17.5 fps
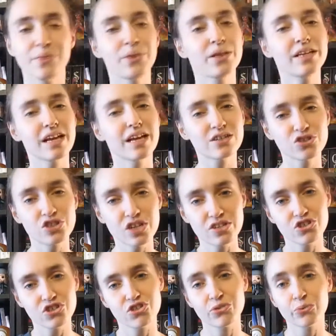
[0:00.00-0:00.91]
The next
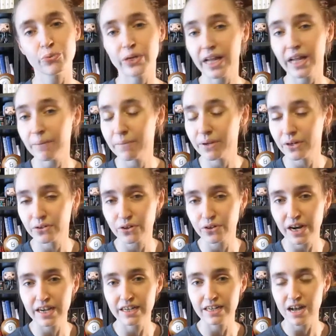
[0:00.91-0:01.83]
challenge is to read a middle
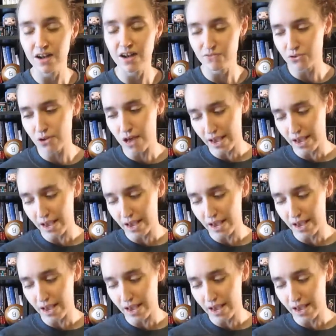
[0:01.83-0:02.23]
grade novel.